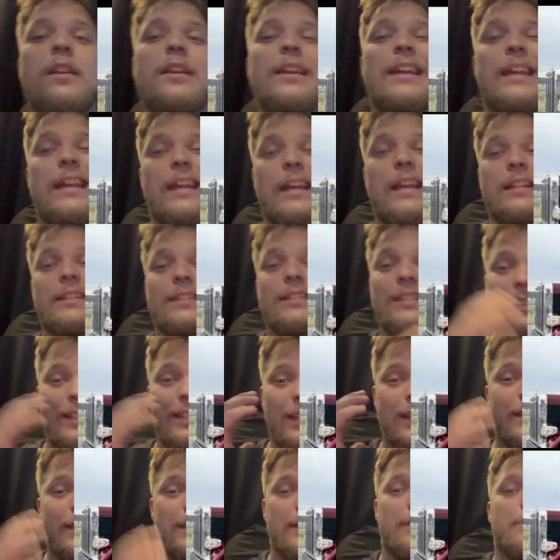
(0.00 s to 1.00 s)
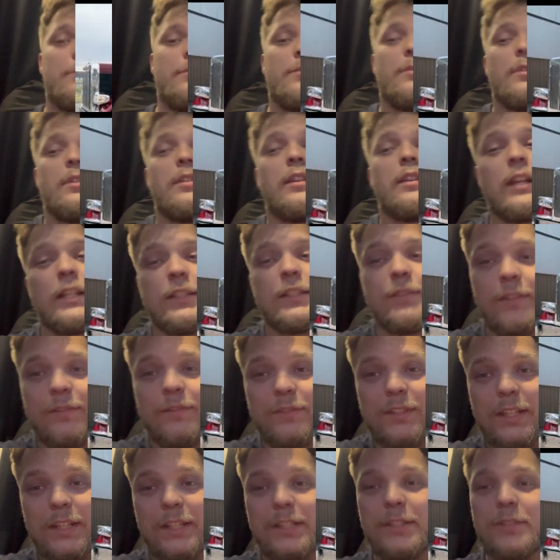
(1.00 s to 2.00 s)
and delete them
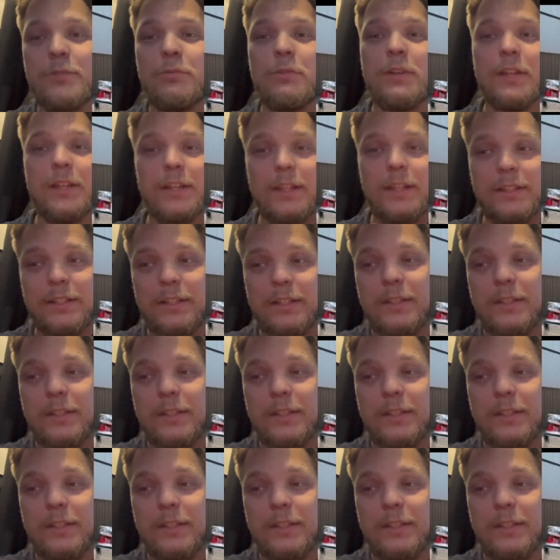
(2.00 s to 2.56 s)
X15s when the